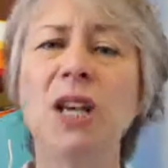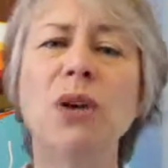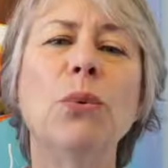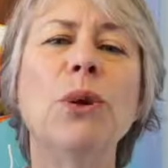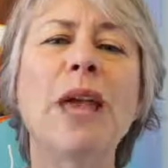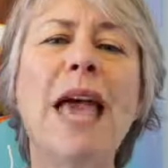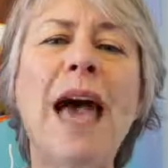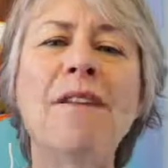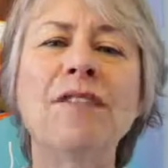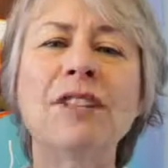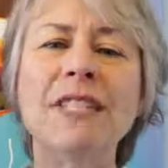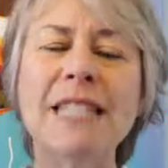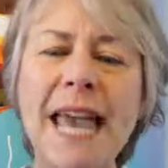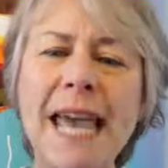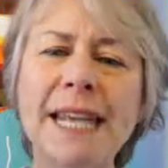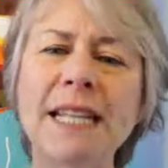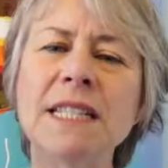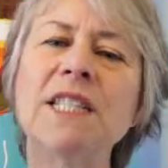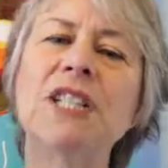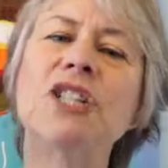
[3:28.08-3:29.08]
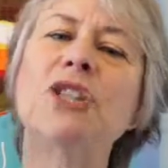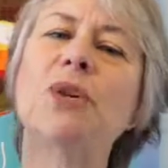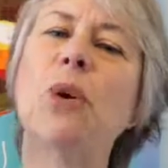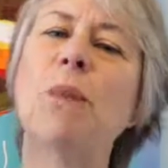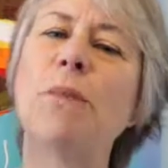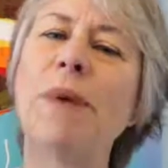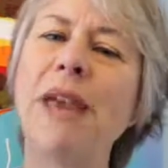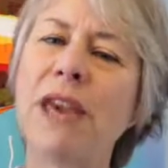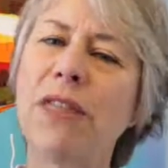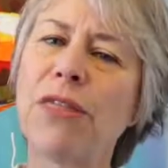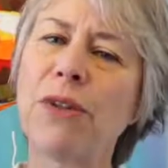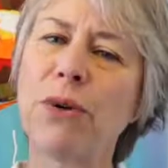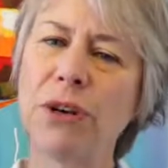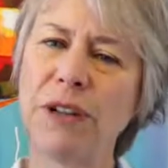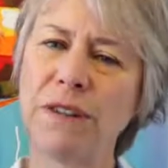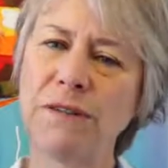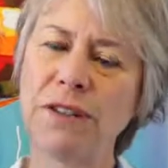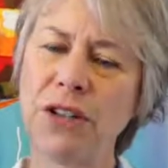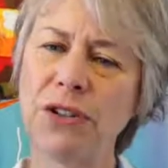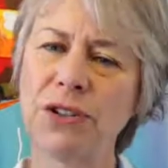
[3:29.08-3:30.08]
We have a tendency to obey
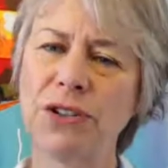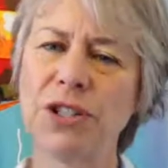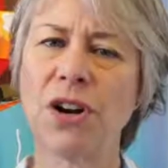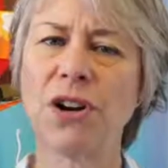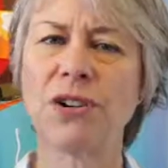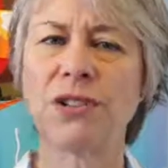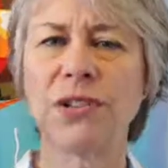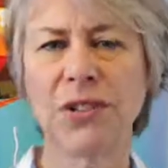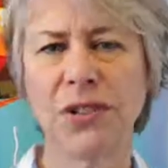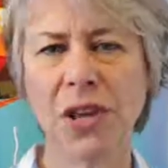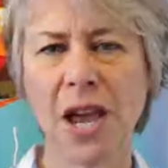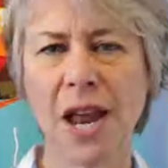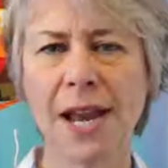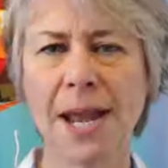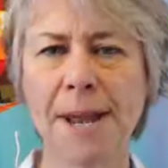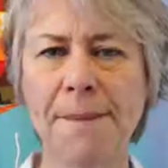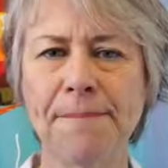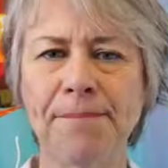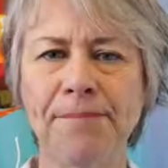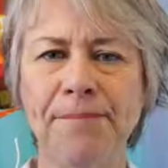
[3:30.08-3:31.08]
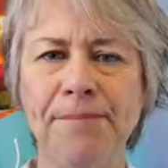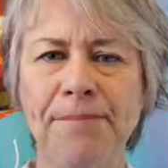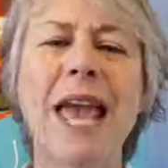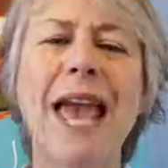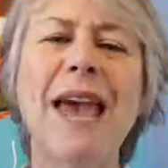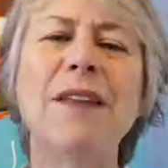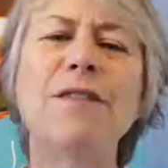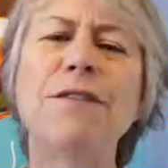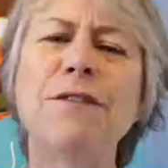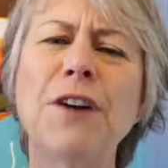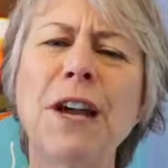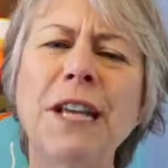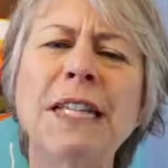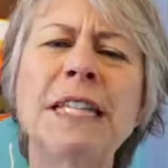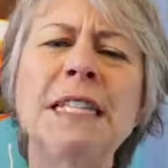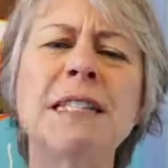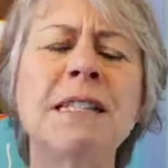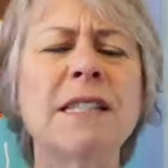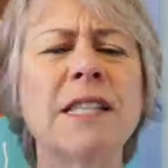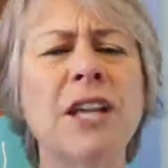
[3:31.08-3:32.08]
authority figures in our society. And
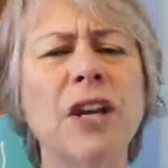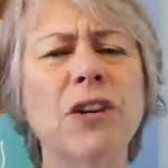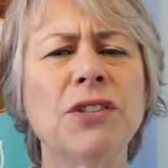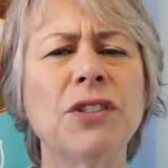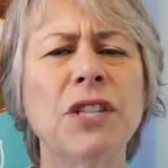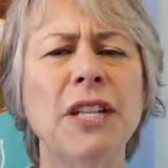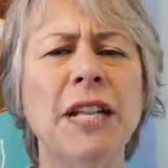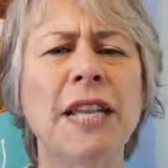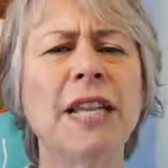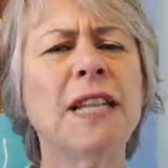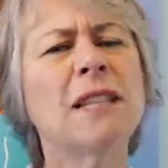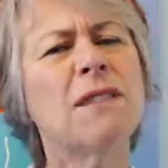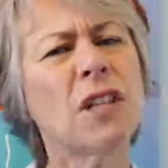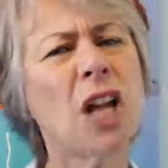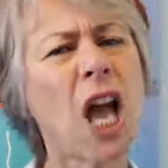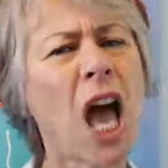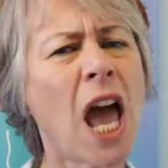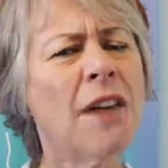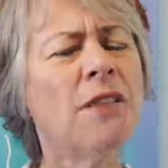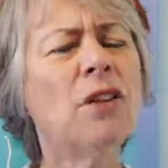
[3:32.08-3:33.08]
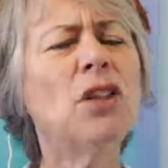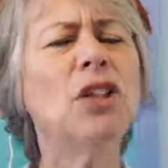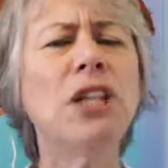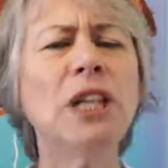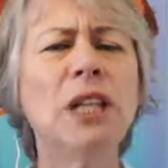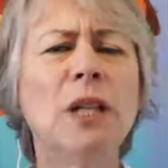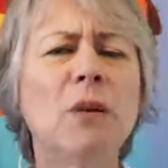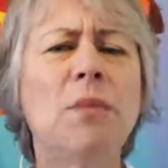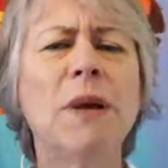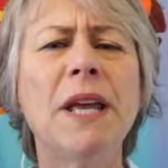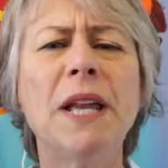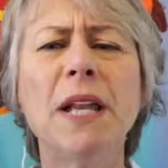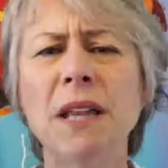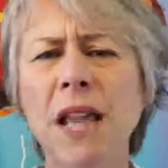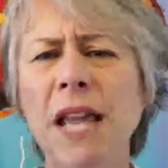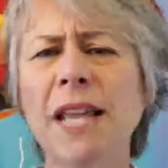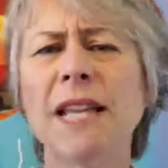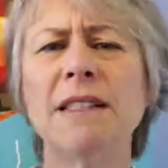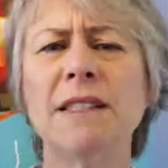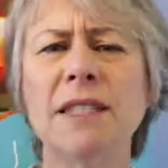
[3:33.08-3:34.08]
finally, scarcity, and it's kind of a little bit
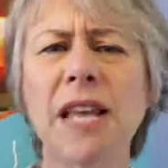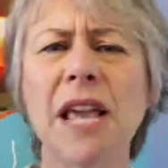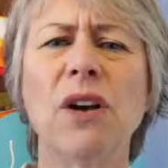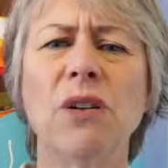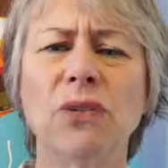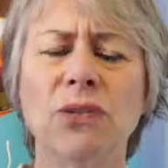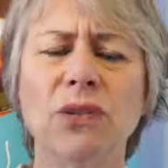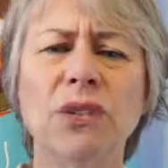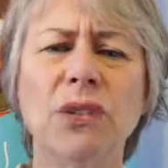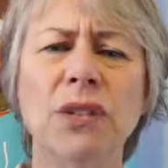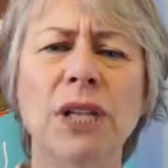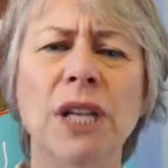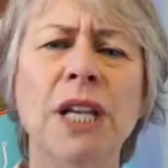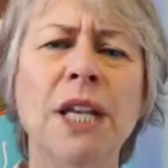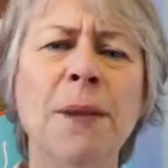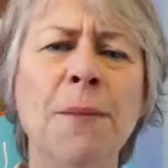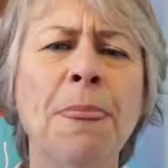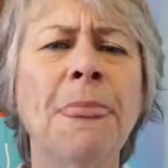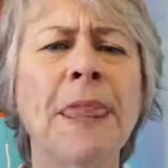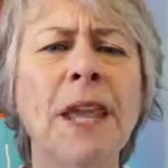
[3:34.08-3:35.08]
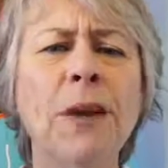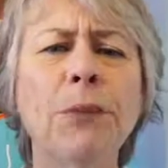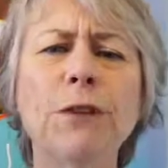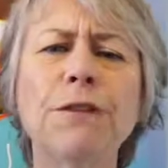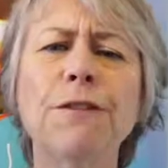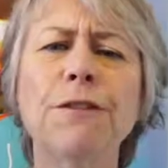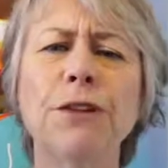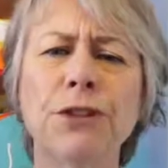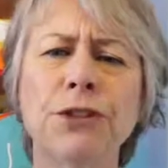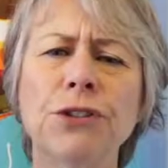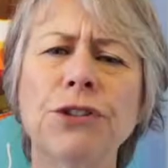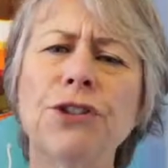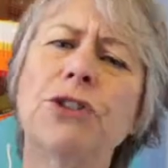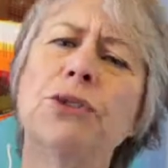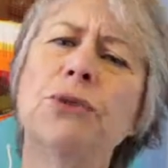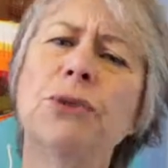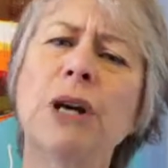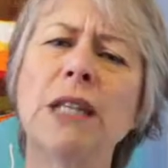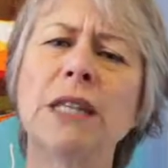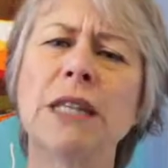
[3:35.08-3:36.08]
like it sounds. It refers
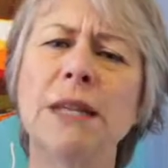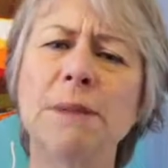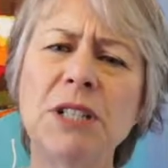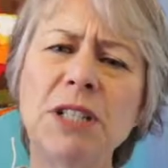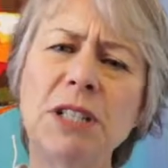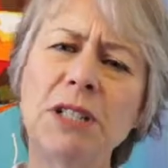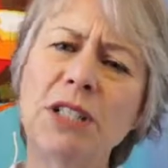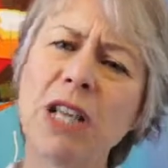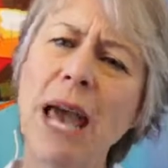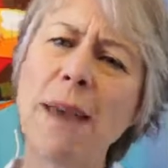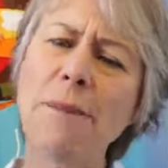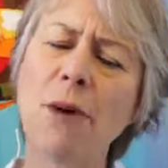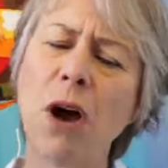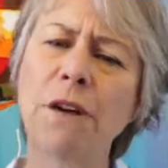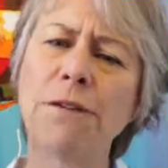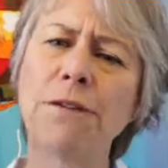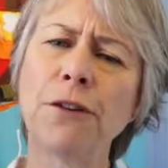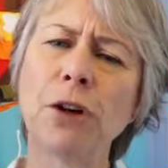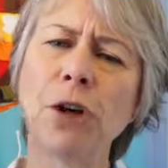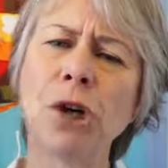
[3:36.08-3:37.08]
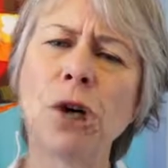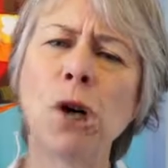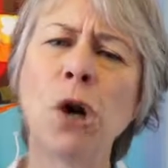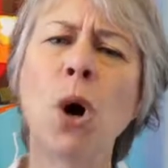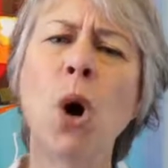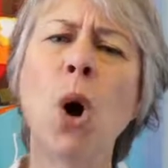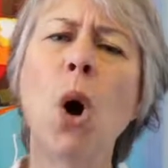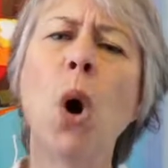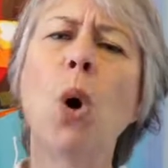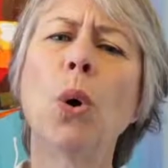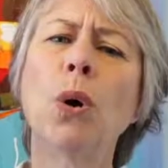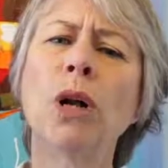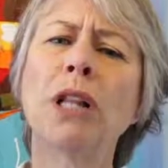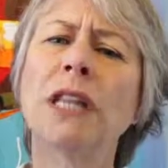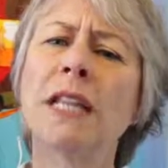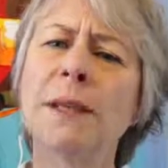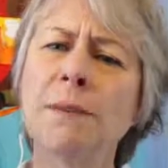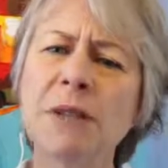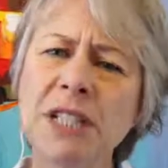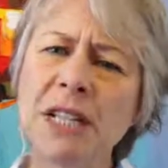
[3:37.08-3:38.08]
to a limited time offer or a
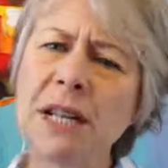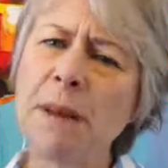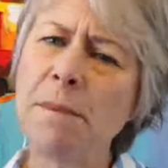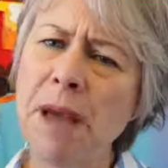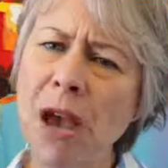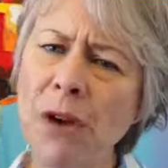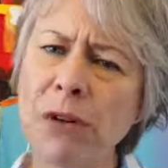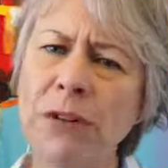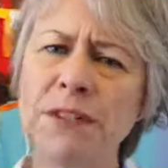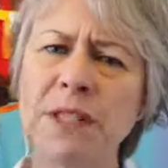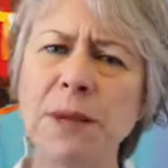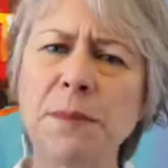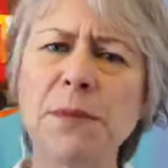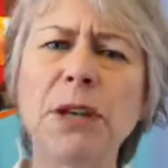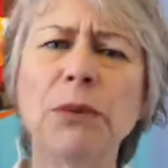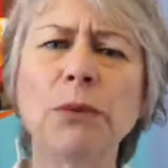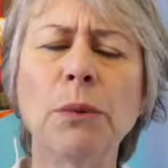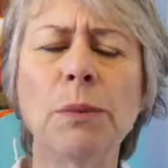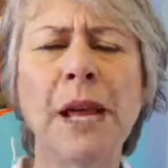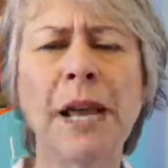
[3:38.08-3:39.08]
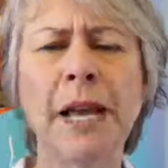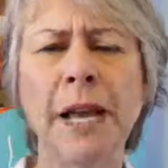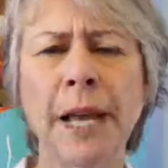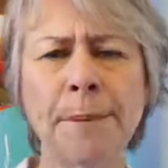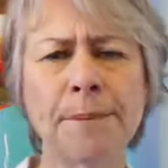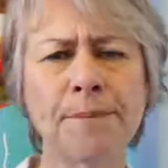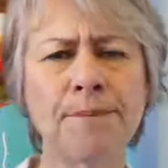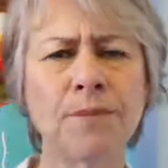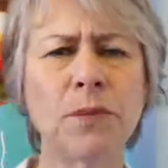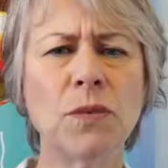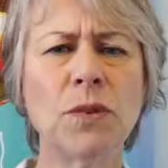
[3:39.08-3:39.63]
limited amount of something remaining.